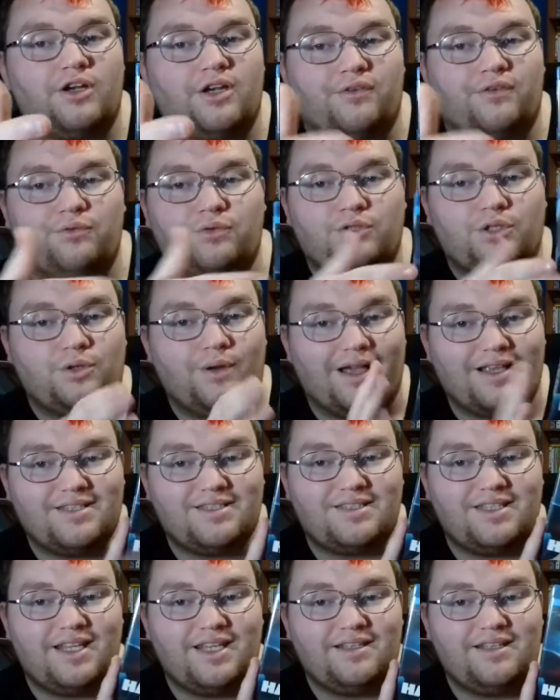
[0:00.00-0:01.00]
and everyone who has
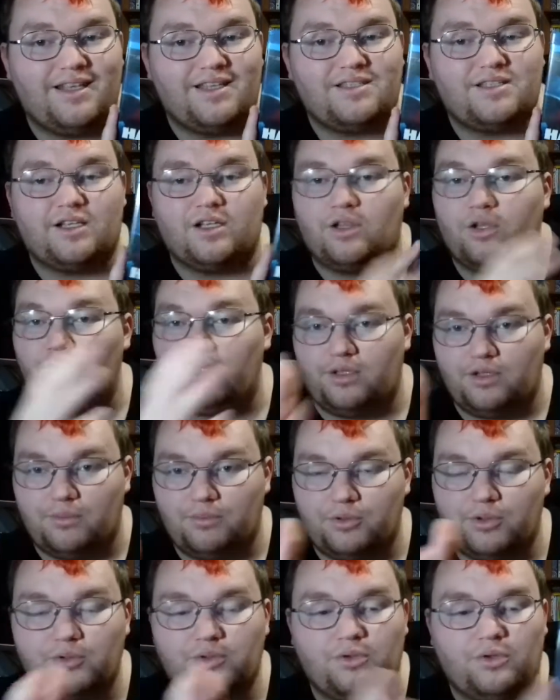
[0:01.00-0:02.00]
seen this, including the
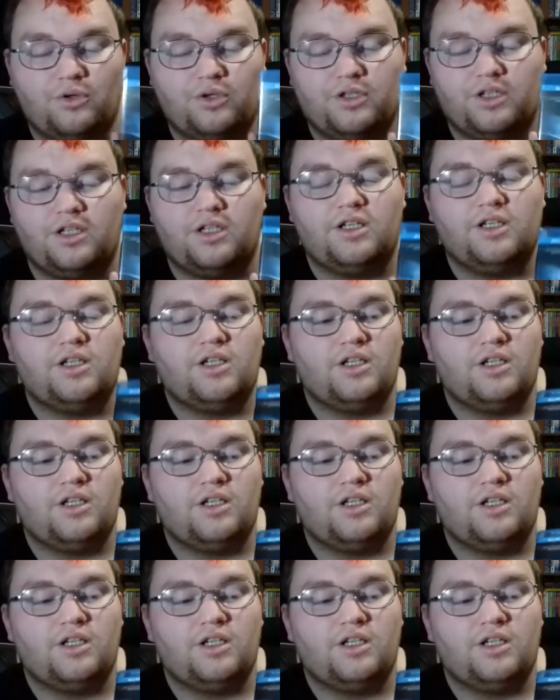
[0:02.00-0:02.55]
Blue Corner,